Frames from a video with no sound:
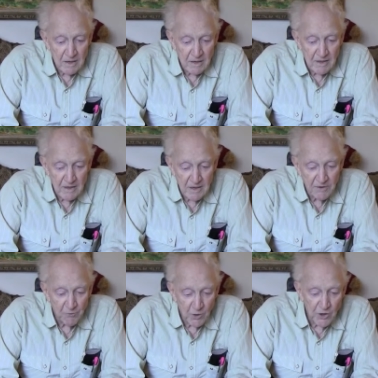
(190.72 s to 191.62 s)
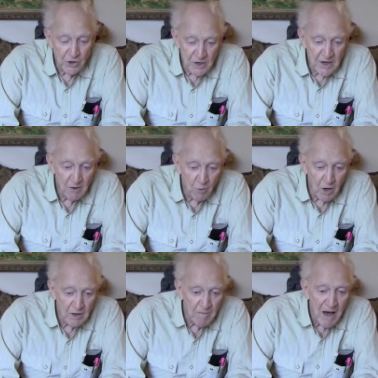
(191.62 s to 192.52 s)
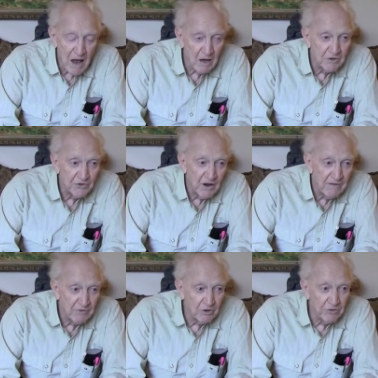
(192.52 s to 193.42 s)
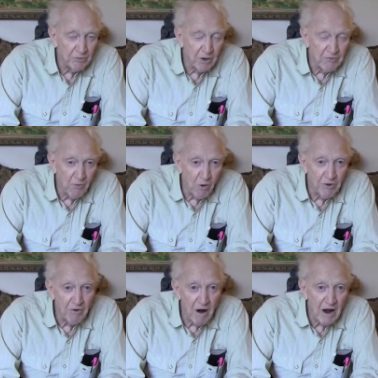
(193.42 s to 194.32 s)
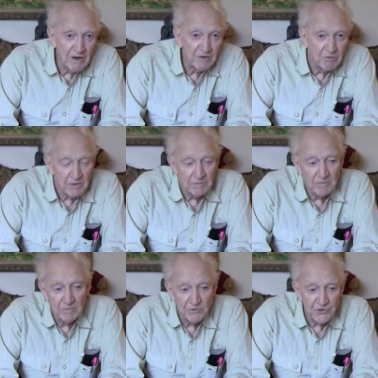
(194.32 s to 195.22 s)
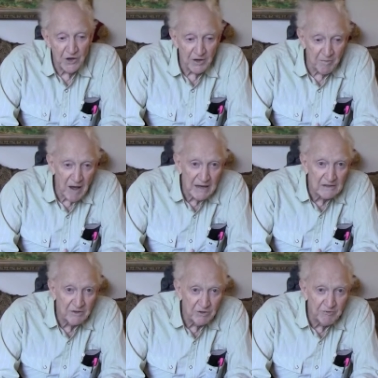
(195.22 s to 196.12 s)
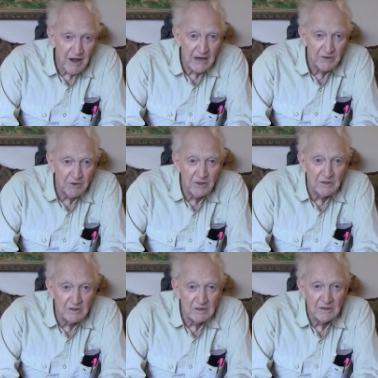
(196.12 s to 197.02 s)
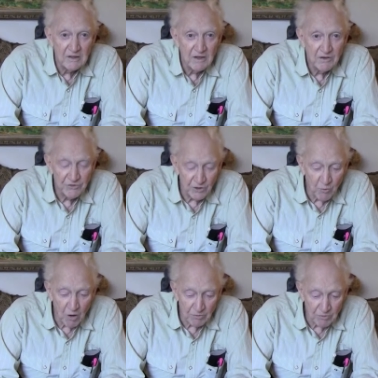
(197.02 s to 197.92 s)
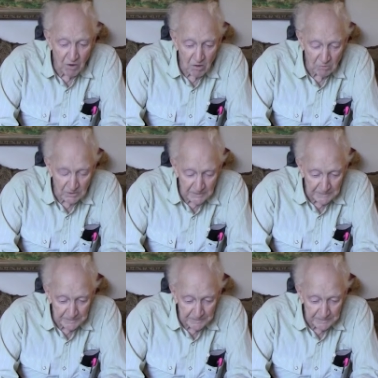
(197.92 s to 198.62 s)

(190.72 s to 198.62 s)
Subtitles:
And if we couldn't get one to balance after 3 or 4 tries, we'd send it back to the factory to see what was wrong with it.